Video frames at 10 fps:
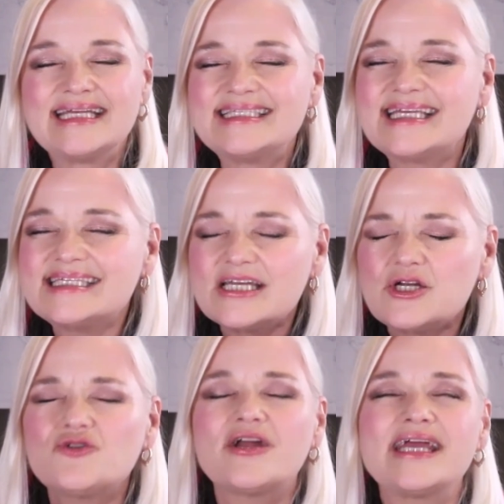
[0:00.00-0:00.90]
Does it
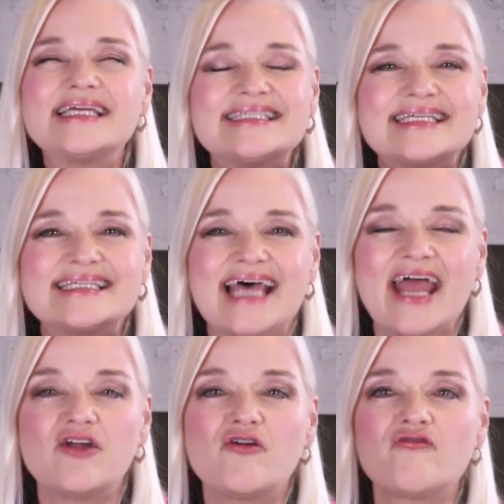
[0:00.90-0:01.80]
create a
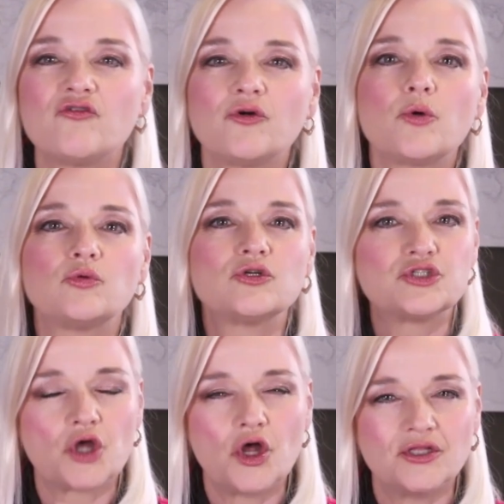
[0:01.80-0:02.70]
desire for a
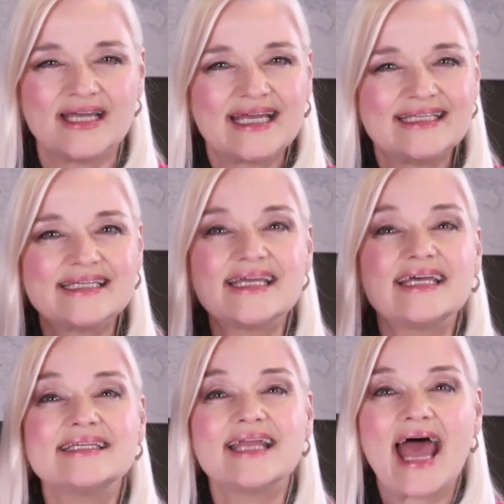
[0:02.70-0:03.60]
result? Does
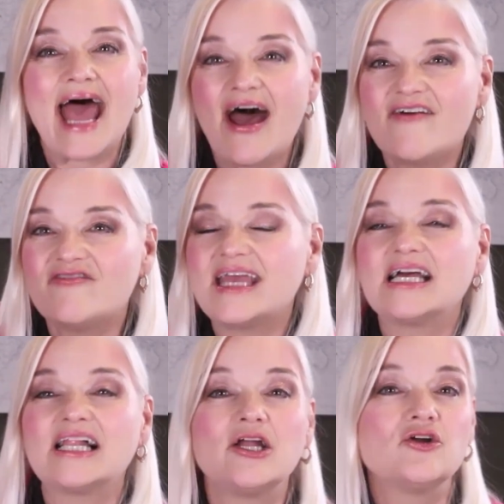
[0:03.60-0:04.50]
it have a
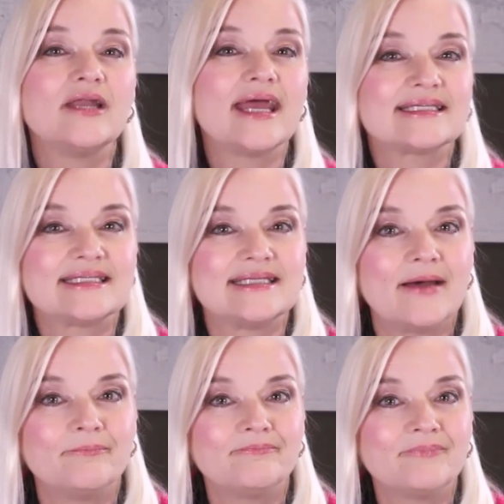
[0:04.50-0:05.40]
clear next
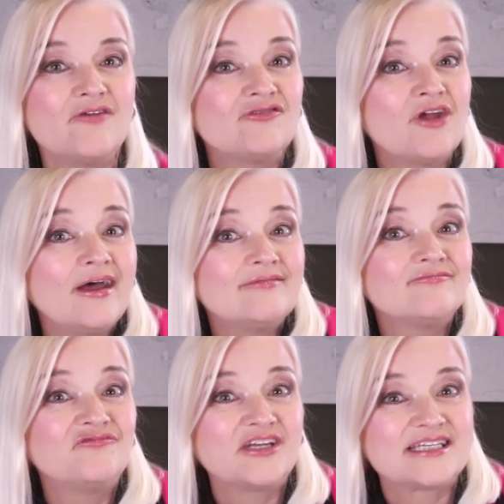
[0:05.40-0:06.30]
step? If not,
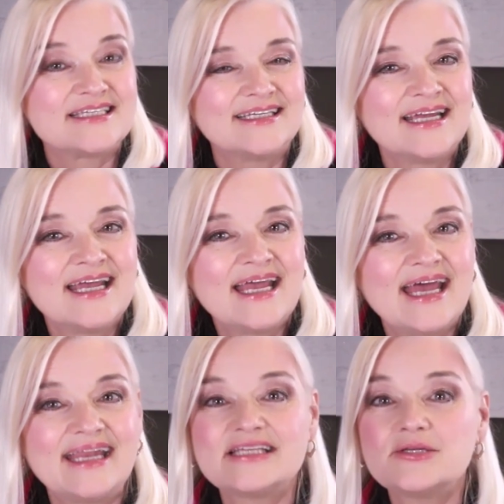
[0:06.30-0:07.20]
fix it.
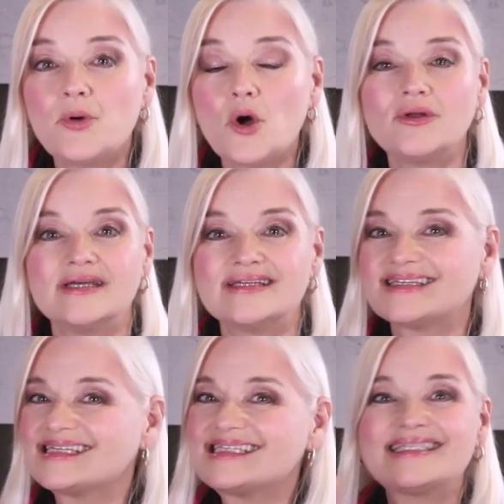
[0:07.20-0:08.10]
And as a bonus,
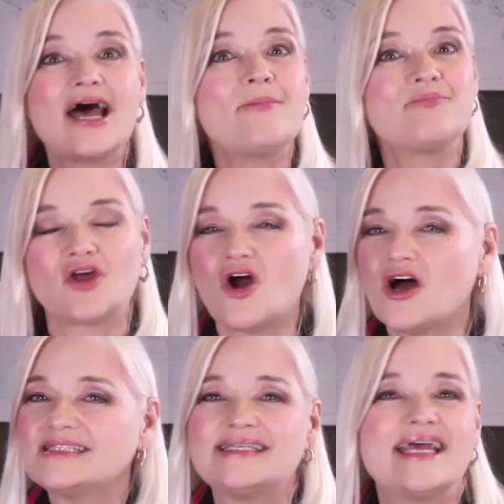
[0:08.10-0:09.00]
stop the
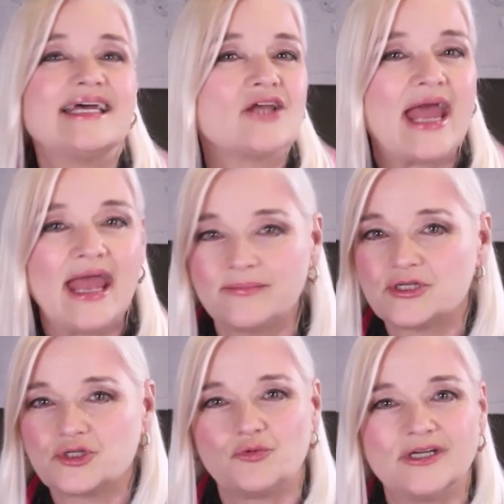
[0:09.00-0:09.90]
content
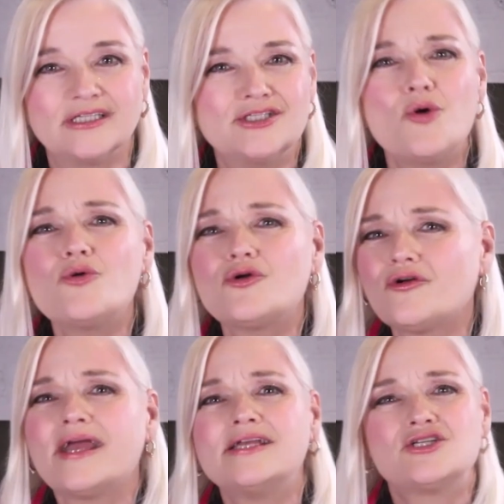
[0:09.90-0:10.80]
hamster wheel. Don't
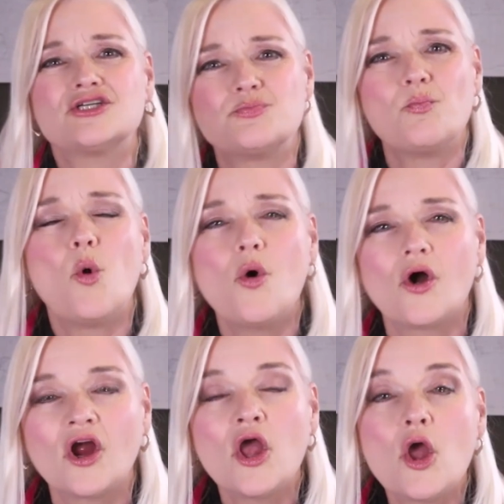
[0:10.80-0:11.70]
create just
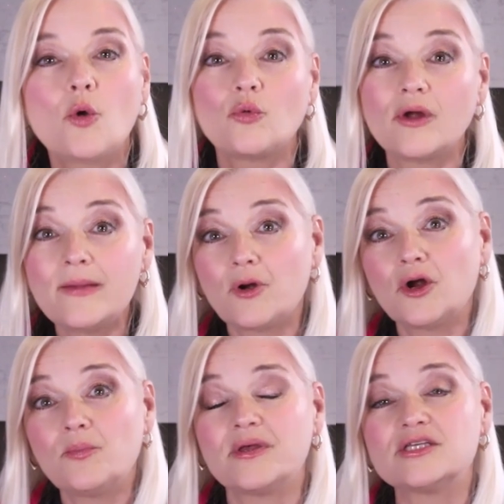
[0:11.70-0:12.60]
more.
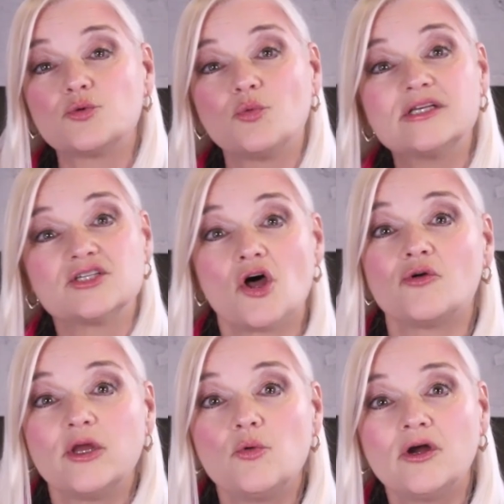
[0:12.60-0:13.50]
Repurpose what is
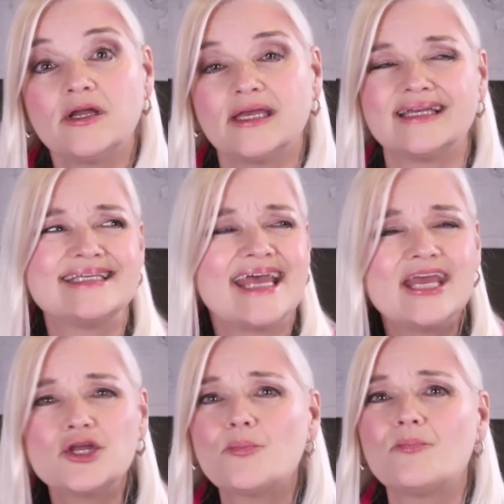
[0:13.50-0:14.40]
already working.
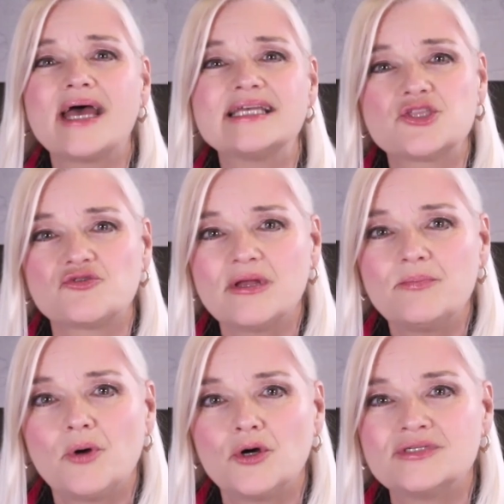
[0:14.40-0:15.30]
Take your best 3
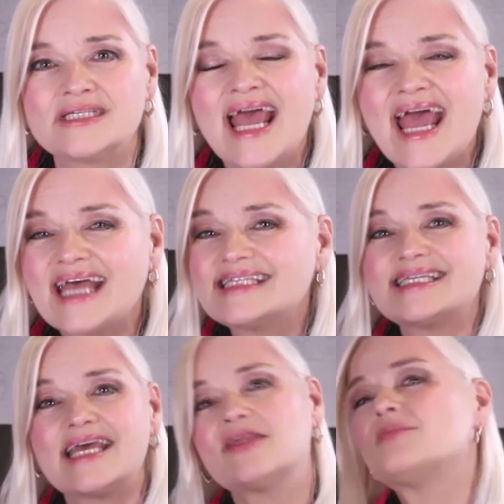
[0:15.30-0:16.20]
posts and
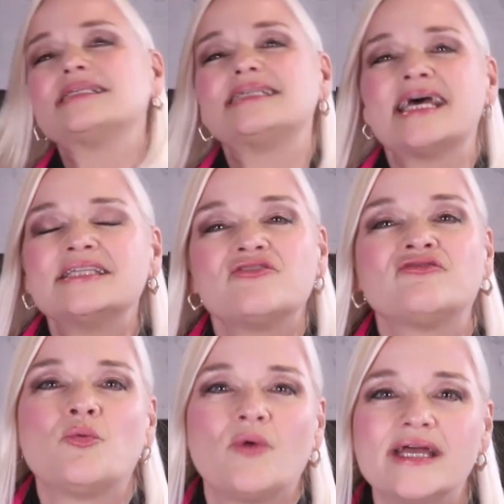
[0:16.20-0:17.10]
say them in 10
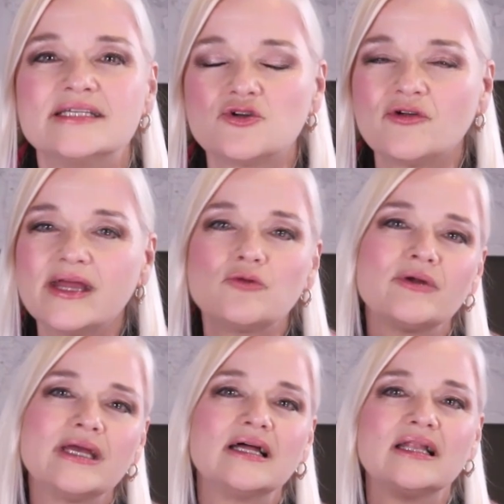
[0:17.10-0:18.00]
different ways. Create a
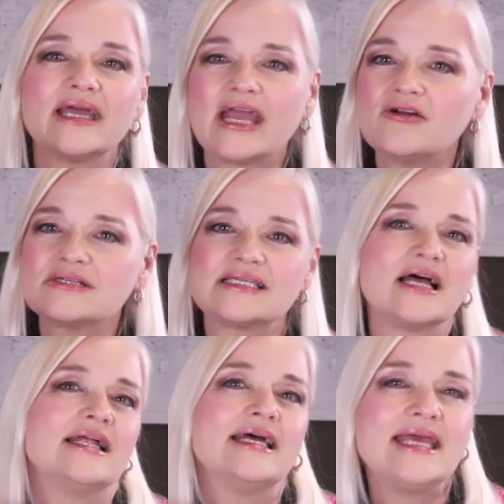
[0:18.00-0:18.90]
reel, a
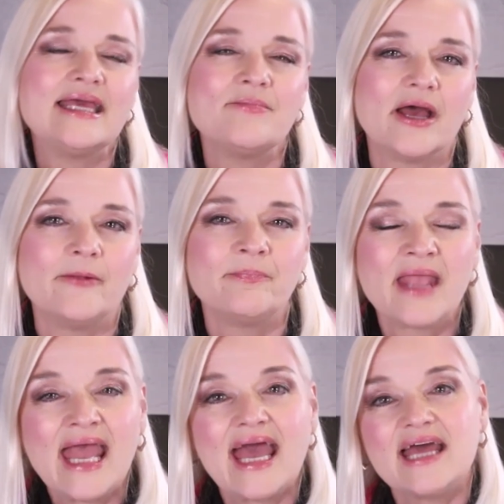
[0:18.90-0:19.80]
carousel, an email.
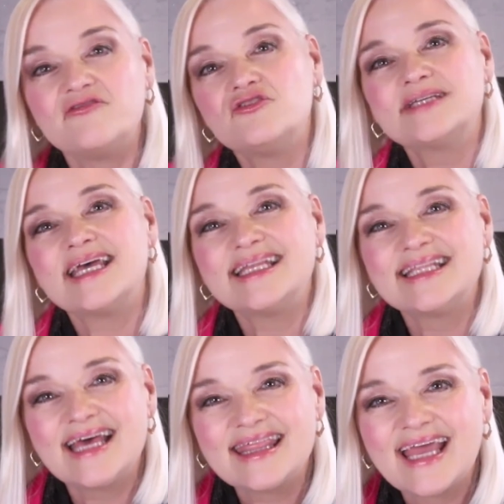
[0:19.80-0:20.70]
And if you take
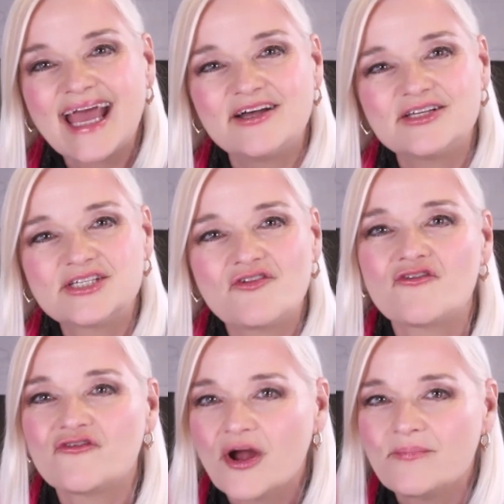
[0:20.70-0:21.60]
nothing else
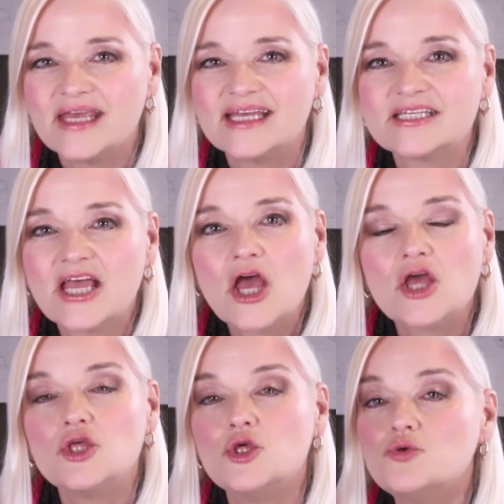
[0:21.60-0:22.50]
from this,
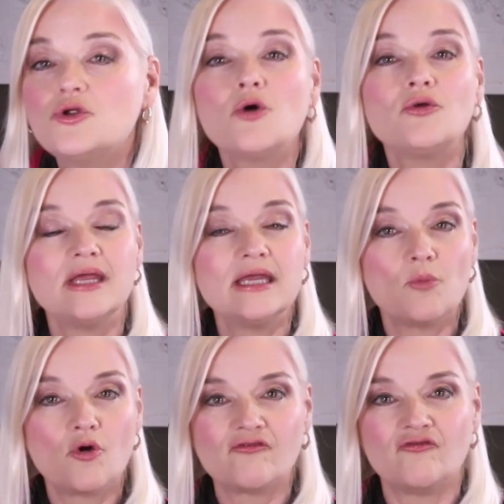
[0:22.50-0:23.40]
you don't need
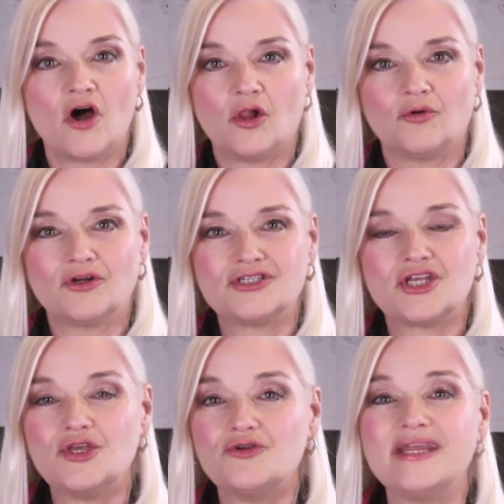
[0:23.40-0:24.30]
more followers.
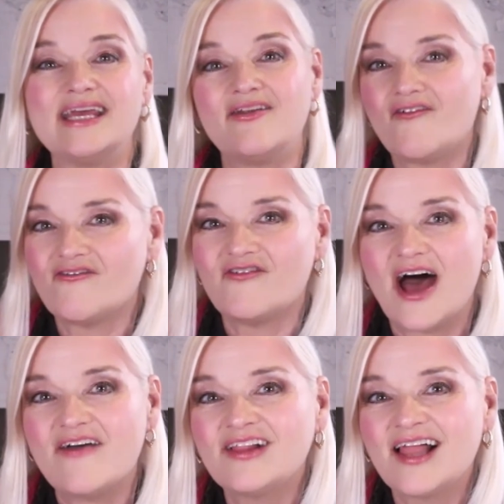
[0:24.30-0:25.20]
You need
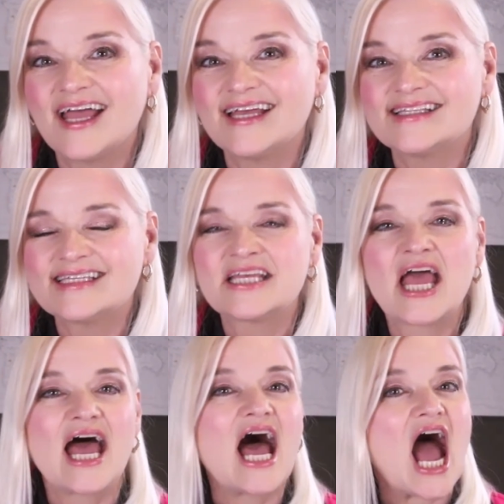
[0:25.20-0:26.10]
5 clients,
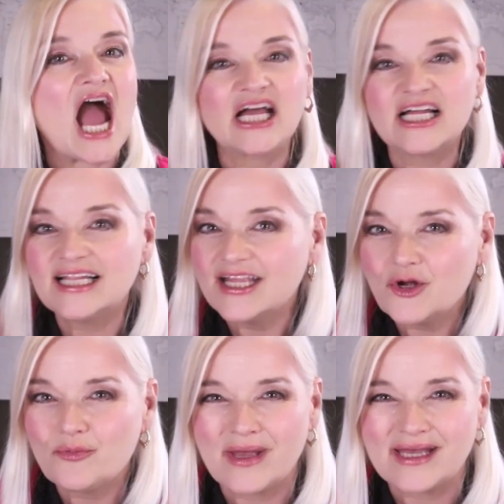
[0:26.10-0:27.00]
a
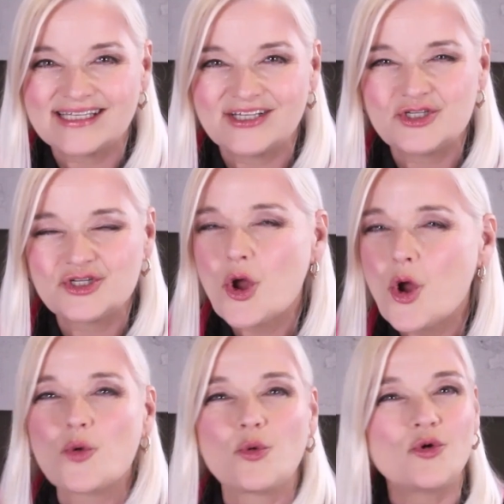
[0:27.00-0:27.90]
clear message,
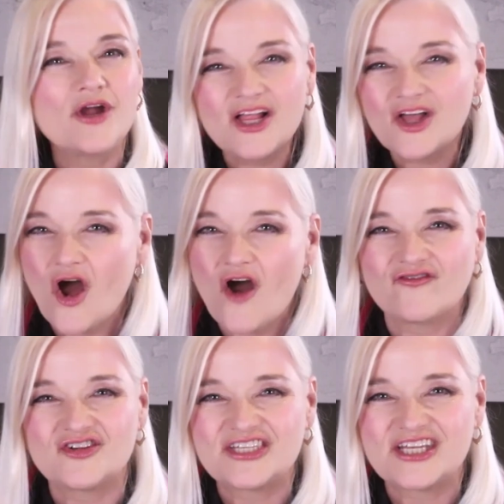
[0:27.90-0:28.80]
real
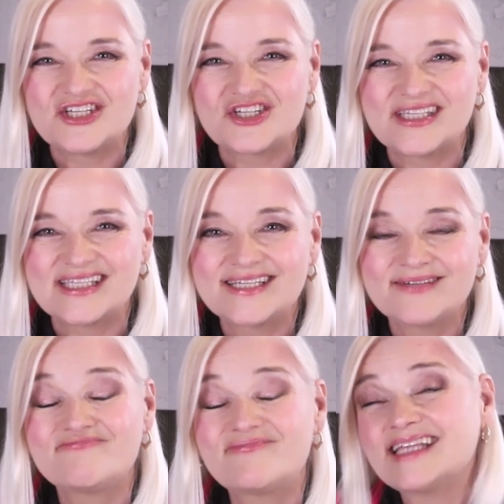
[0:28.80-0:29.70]
conversations.
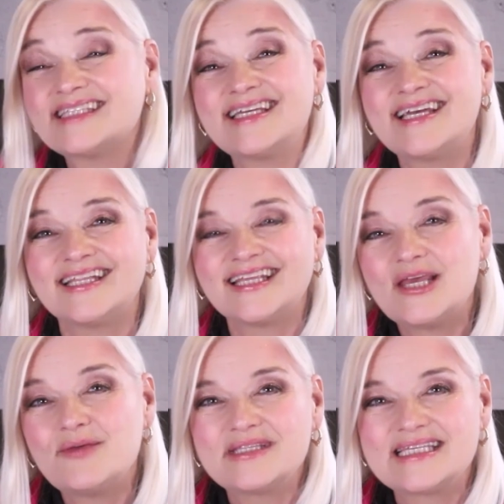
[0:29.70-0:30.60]
That's it.
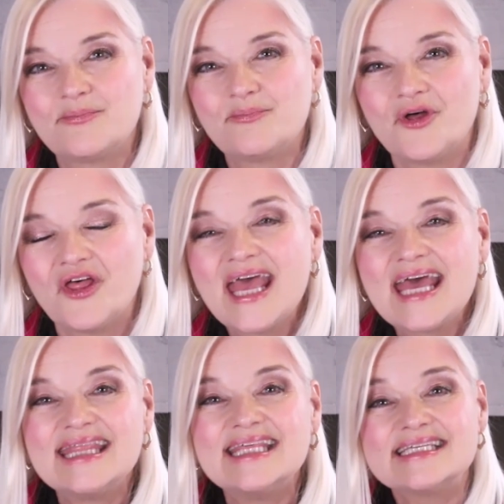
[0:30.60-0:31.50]
Keep it simple.
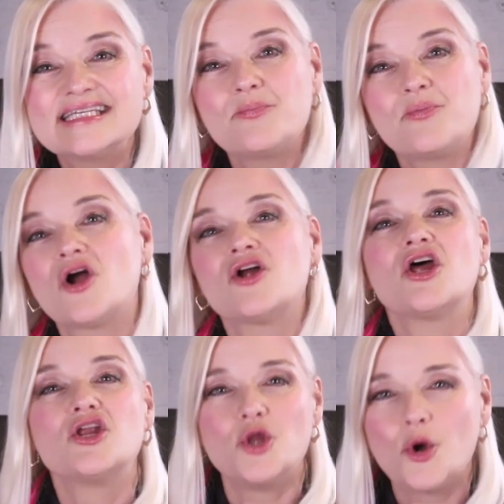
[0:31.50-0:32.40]
This is the part
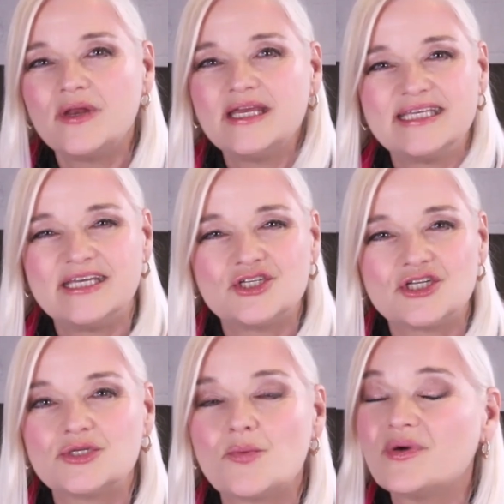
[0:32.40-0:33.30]
nobody
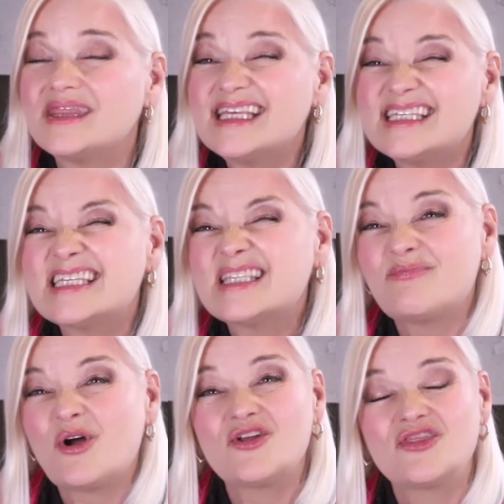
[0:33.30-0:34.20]
teaches, but this is the
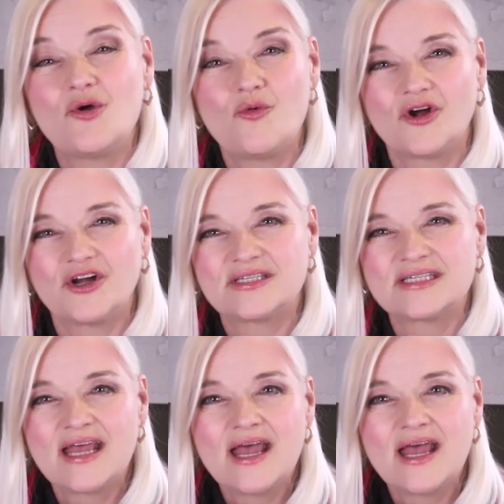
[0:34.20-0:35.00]
part that works.